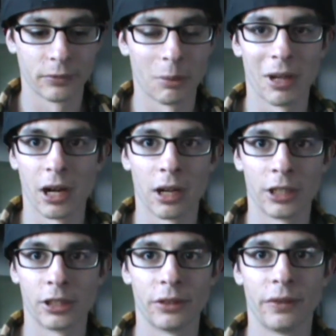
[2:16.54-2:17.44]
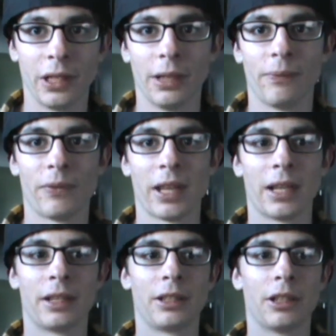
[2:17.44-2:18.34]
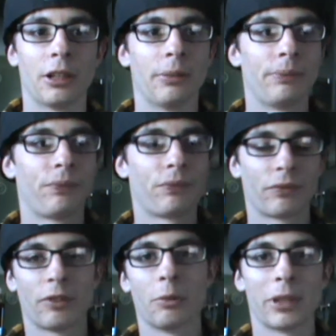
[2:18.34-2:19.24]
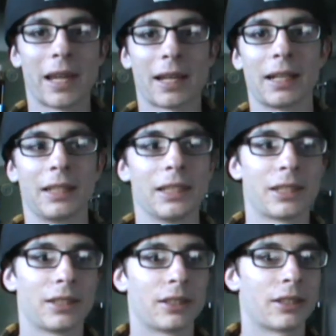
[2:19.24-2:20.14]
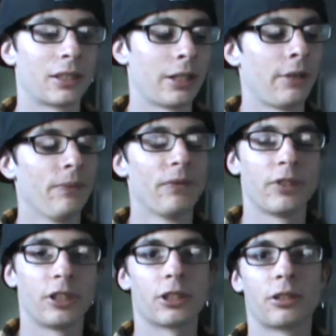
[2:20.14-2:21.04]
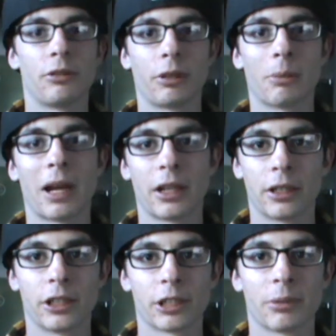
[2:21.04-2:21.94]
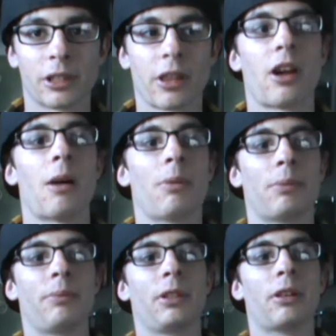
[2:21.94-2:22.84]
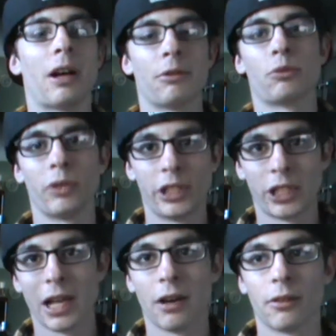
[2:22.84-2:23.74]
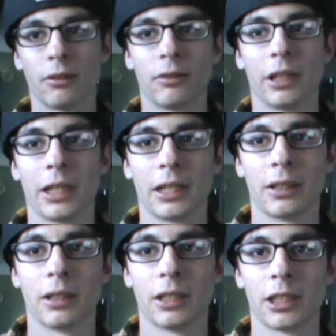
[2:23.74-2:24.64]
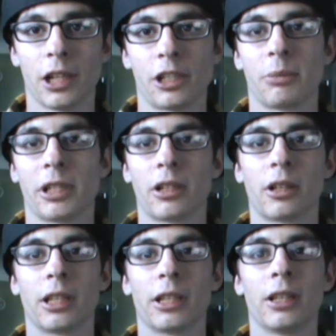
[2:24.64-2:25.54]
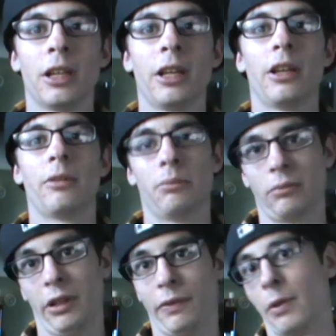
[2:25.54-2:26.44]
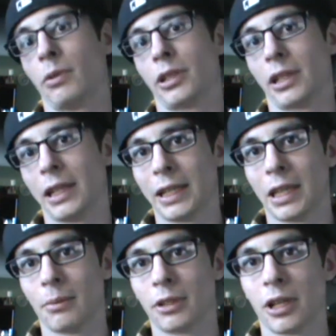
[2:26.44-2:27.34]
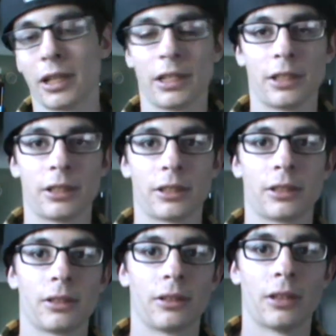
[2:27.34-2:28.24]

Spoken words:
100 feet, and with that kind of distance, just doing minor adjustments on the hop up, I was reaching out and touching my target. If I wasn't getting them or not isn't